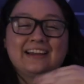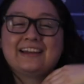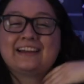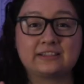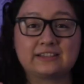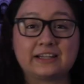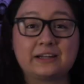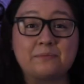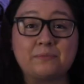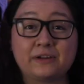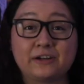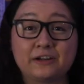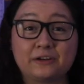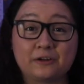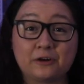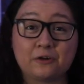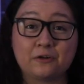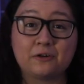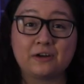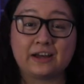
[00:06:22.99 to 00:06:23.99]
Does anybody
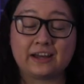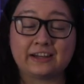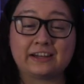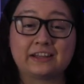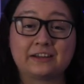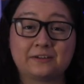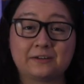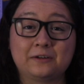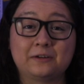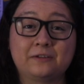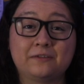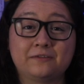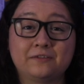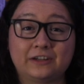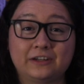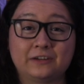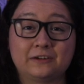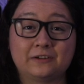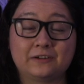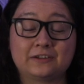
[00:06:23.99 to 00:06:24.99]
know any good
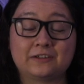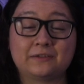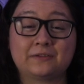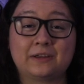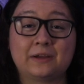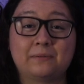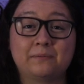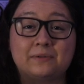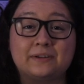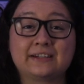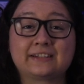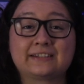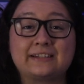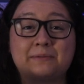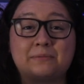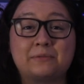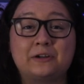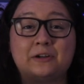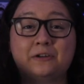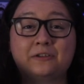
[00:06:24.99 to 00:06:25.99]
videos of them? Please
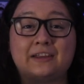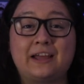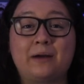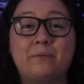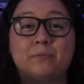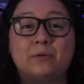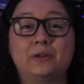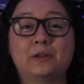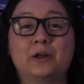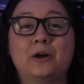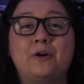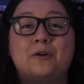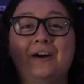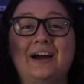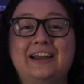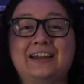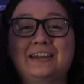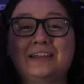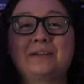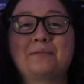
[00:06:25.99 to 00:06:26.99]
let me know down below.
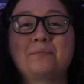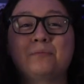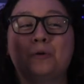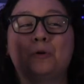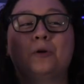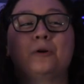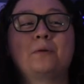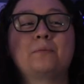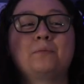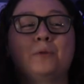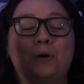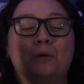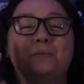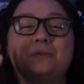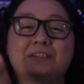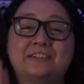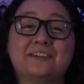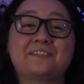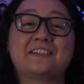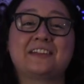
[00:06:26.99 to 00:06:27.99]
I need more
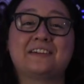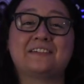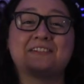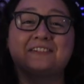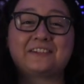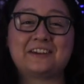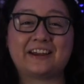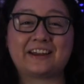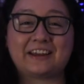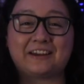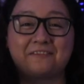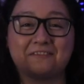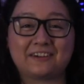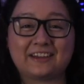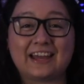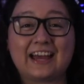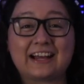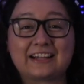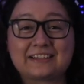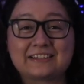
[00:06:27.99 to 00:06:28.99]
moments of them so I can
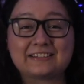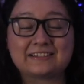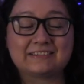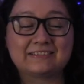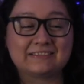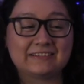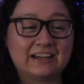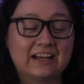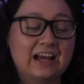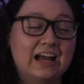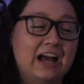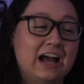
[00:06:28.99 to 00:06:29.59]
react to.